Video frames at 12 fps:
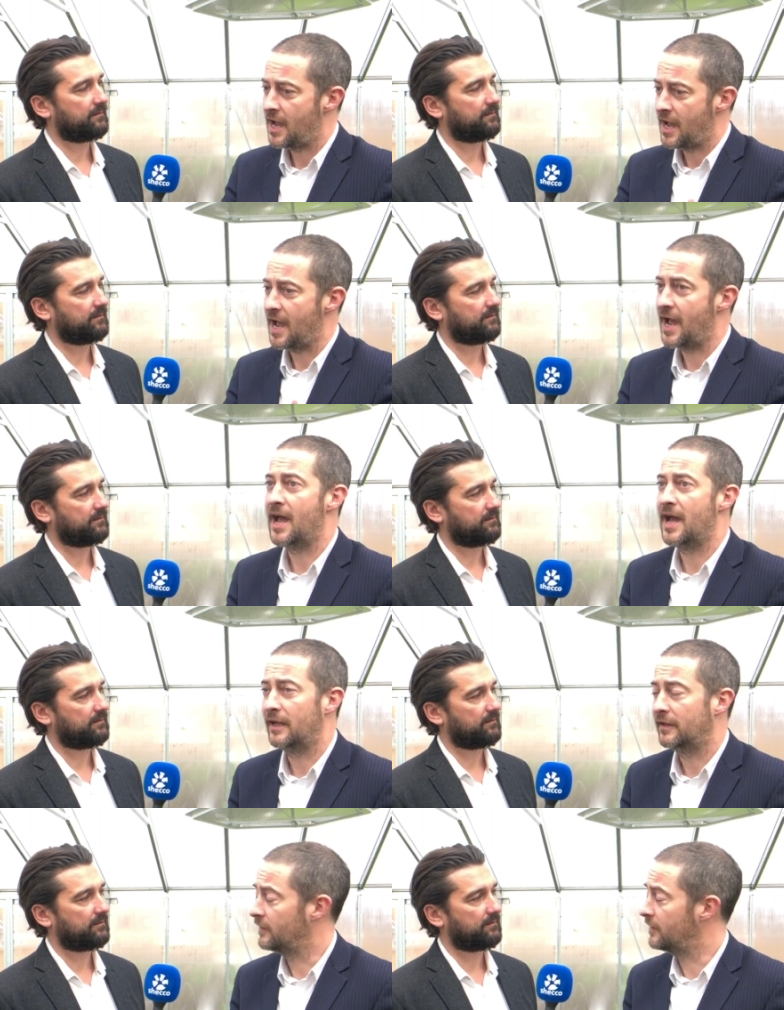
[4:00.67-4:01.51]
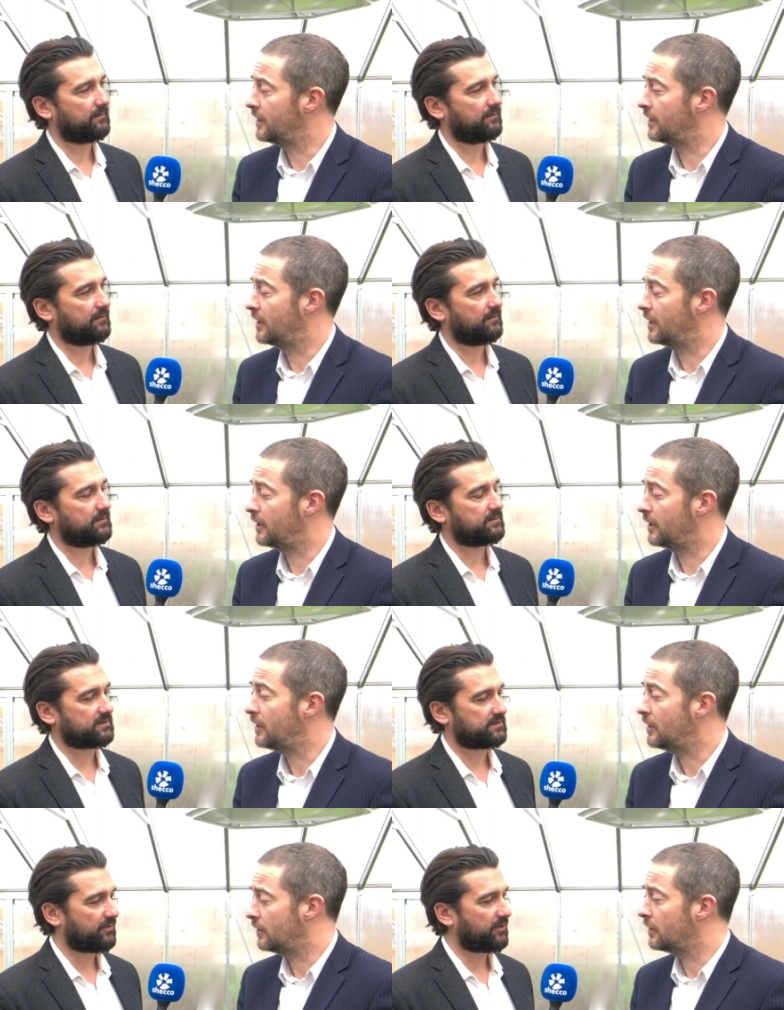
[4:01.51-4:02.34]
Speaker 1: And uh,
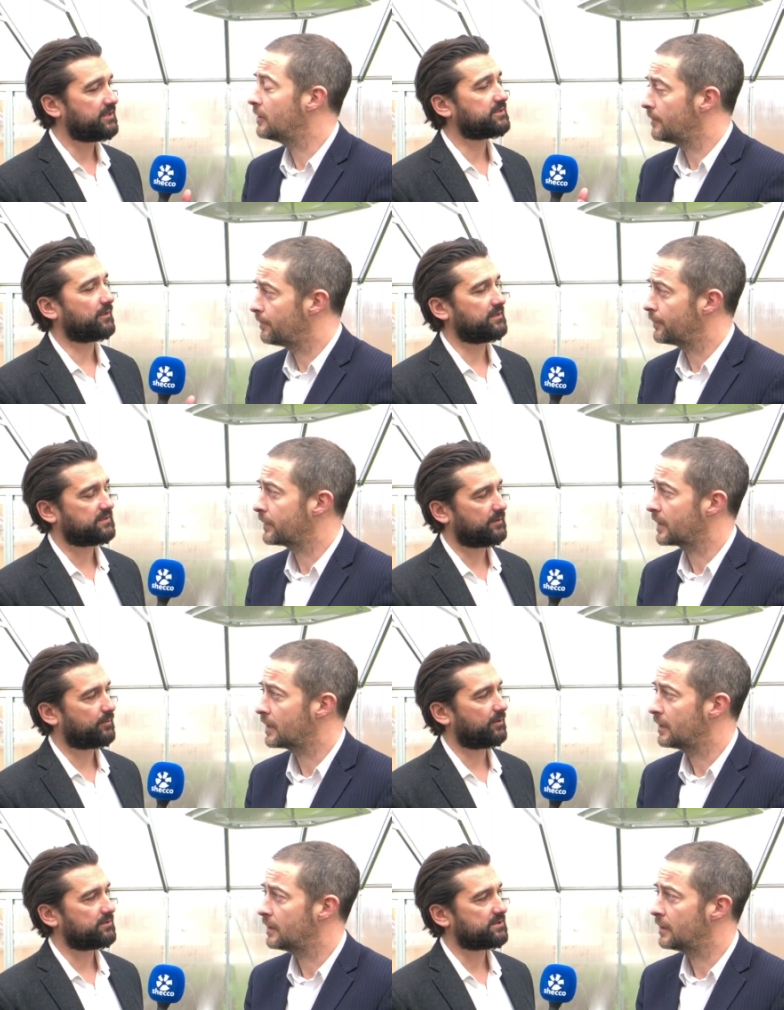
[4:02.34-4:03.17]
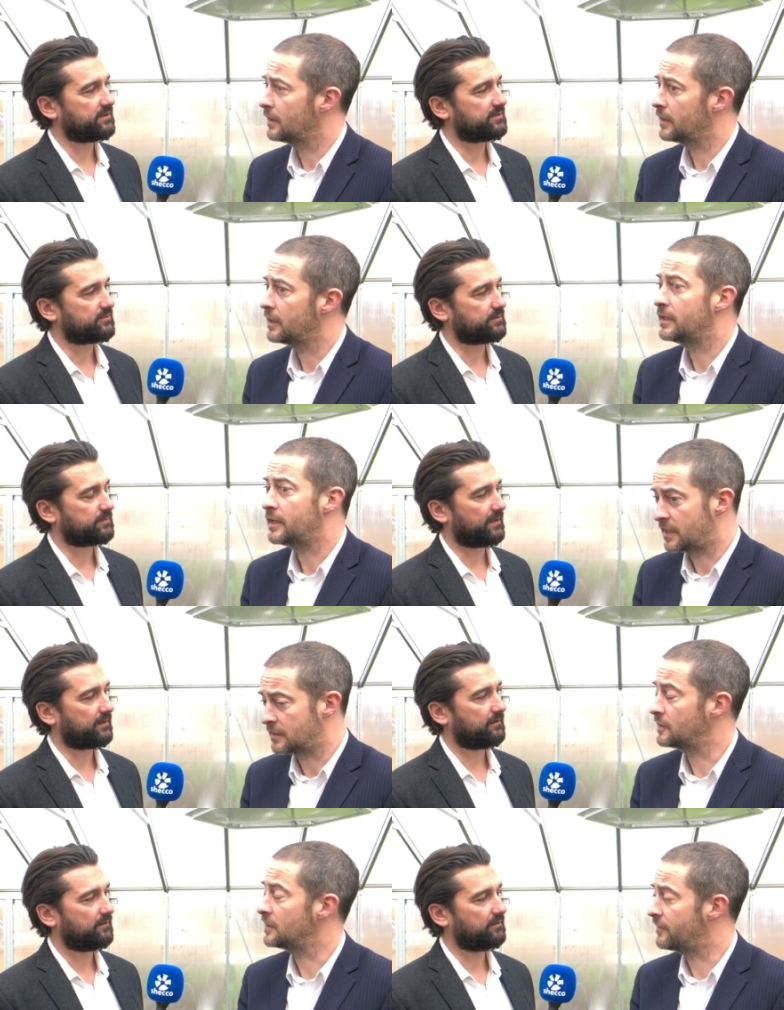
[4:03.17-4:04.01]
so it's a very integrated approach in this respect.
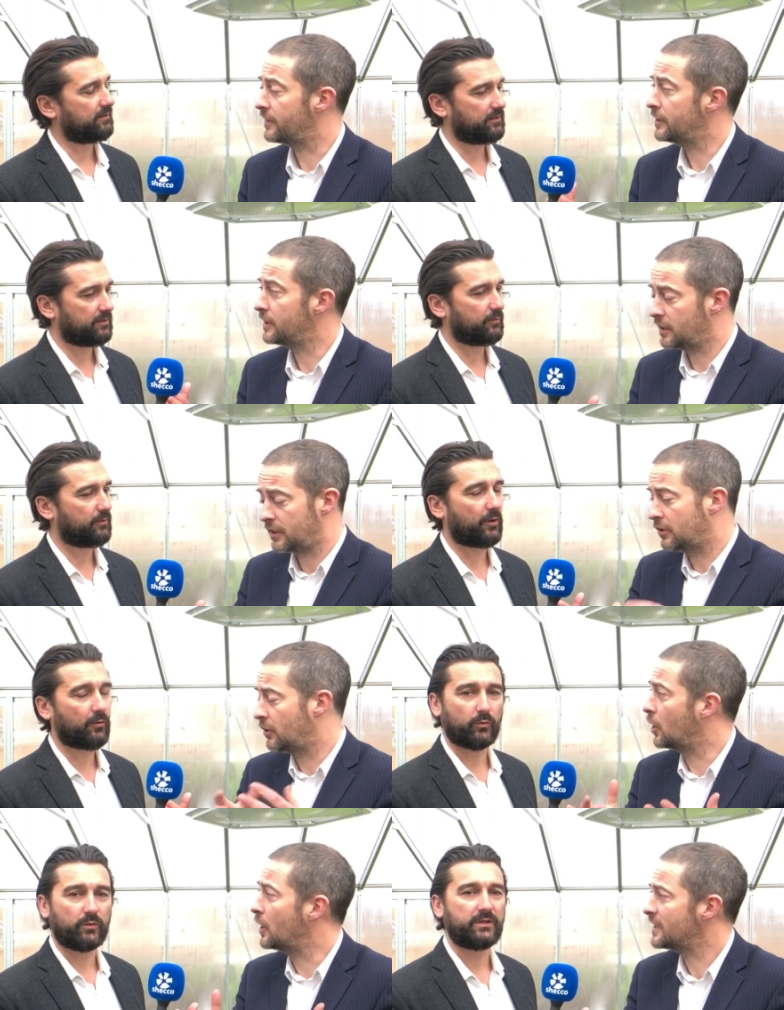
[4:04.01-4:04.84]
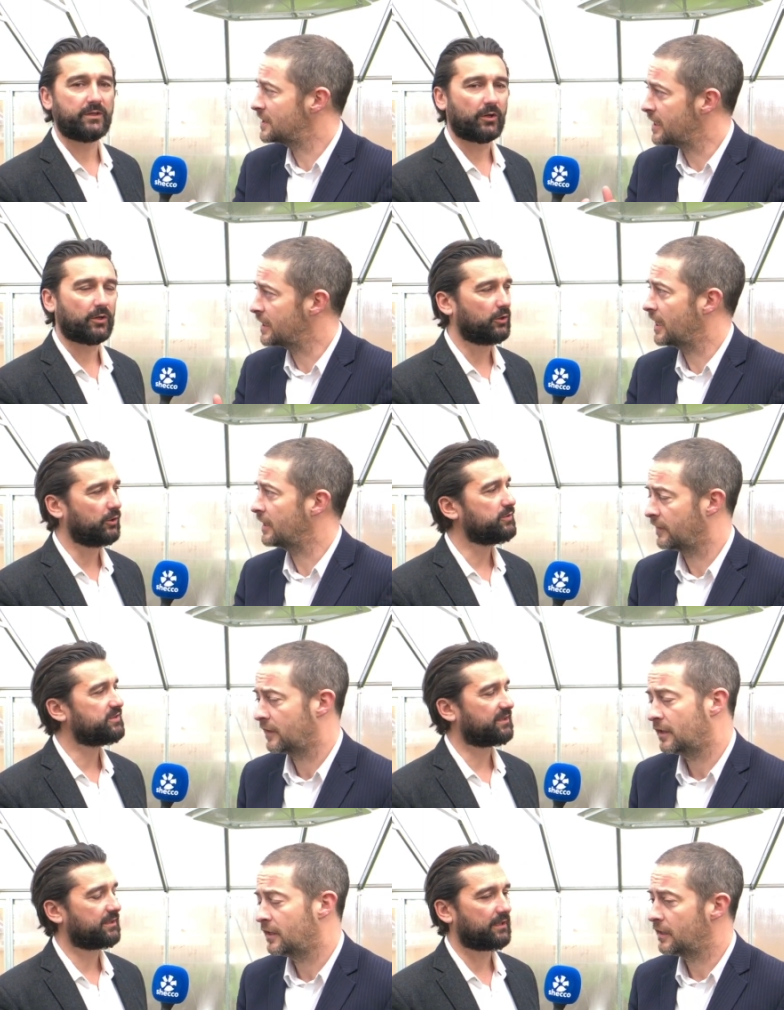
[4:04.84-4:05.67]
Yes, it's very you're not, holistic. You're not
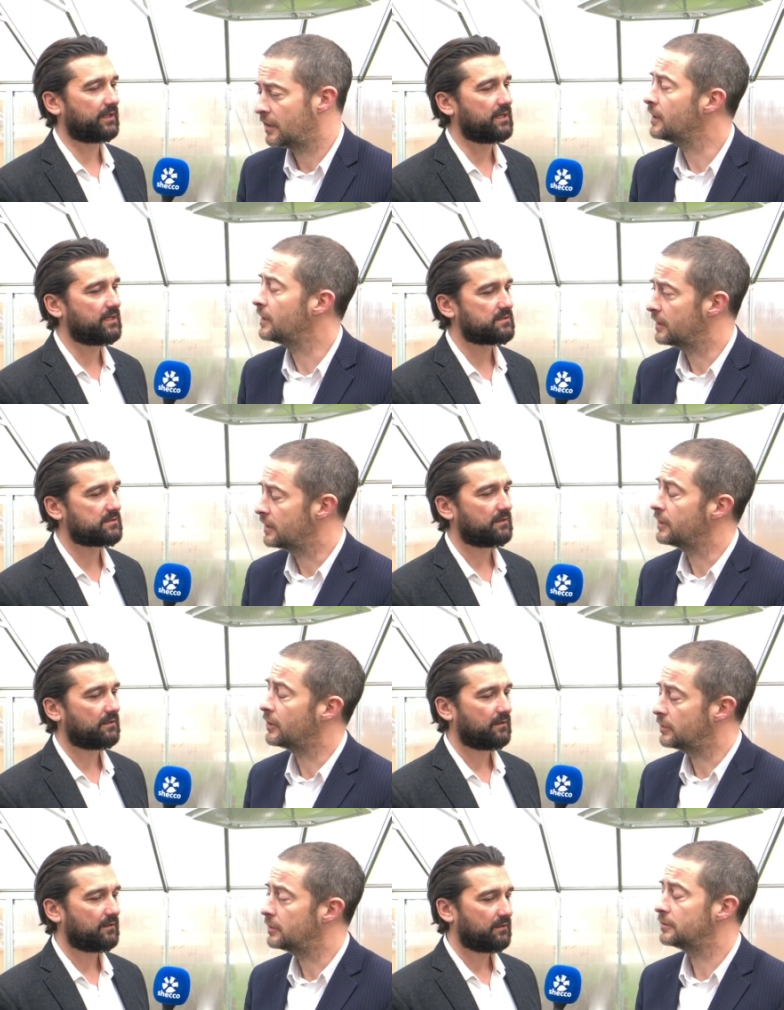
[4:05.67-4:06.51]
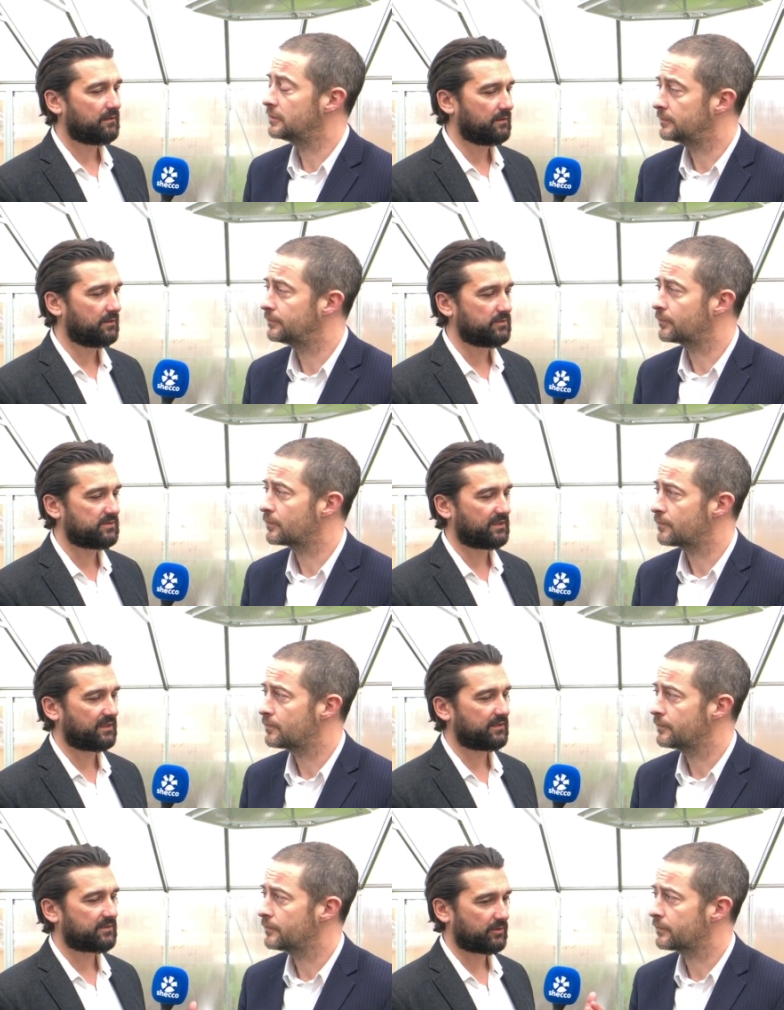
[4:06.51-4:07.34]
losing the heat. No,
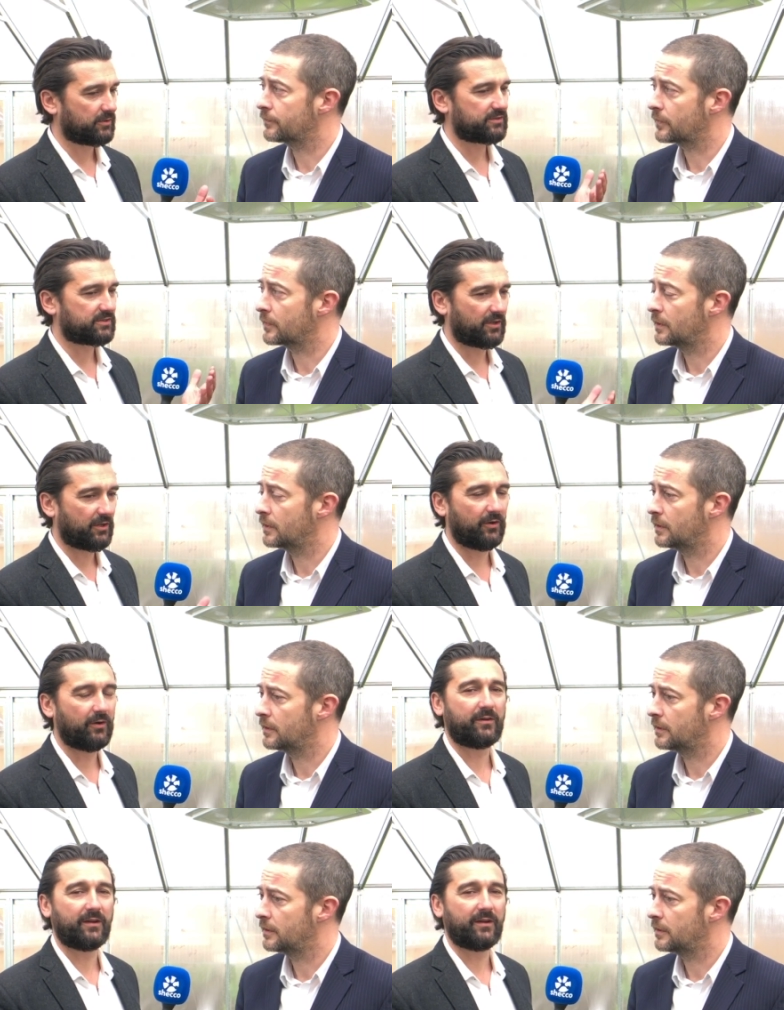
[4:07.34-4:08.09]
using it to also